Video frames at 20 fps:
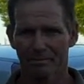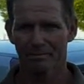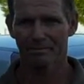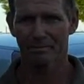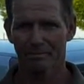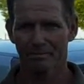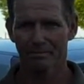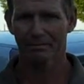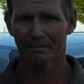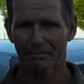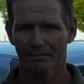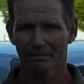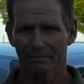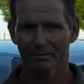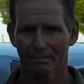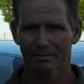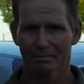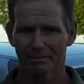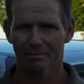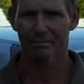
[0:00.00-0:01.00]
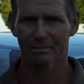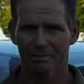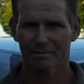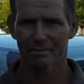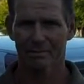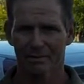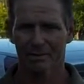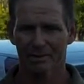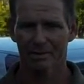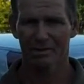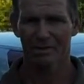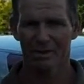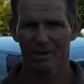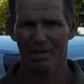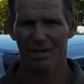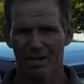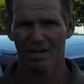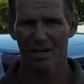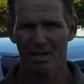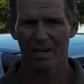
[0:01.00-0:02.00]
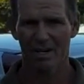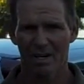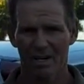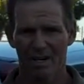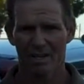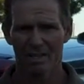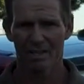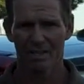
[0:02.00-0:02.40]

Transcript: Now, we also returned